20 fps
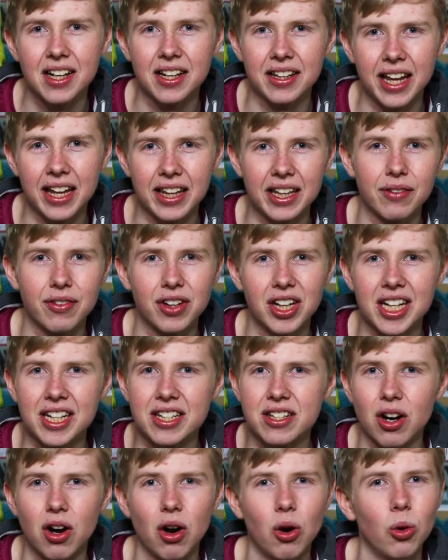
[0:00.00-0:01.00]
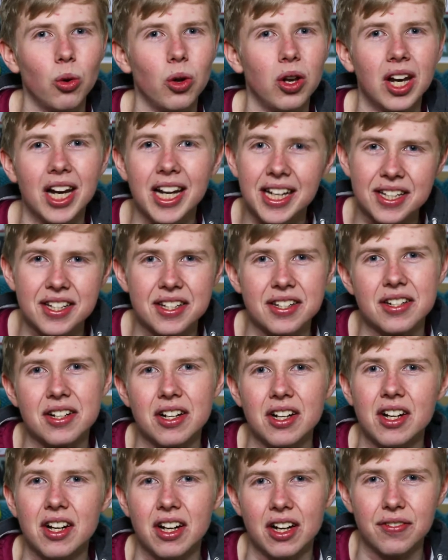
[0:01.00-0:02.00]
now they've released a whole list
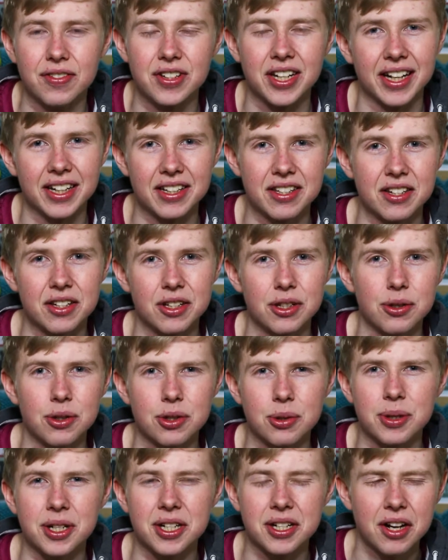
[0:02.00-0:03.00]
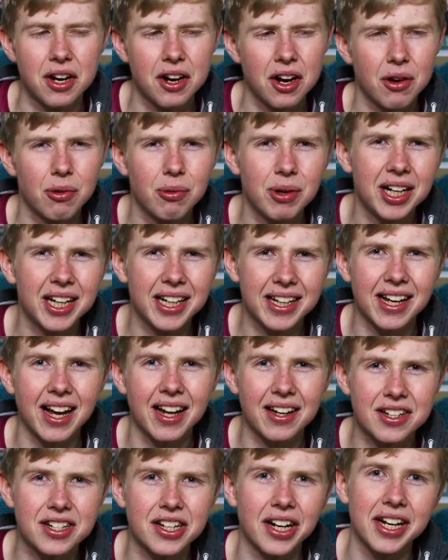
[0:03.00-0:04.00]
of text to use, which really
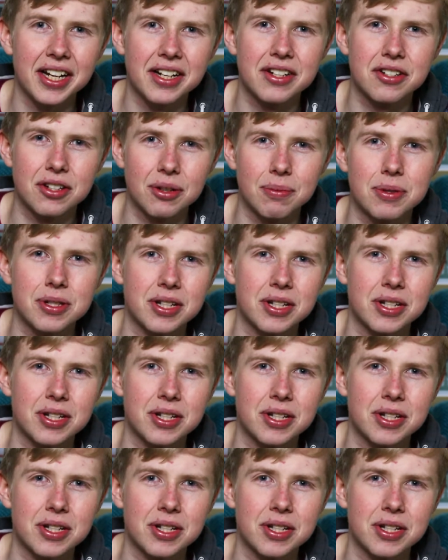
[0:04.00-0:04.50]
can change some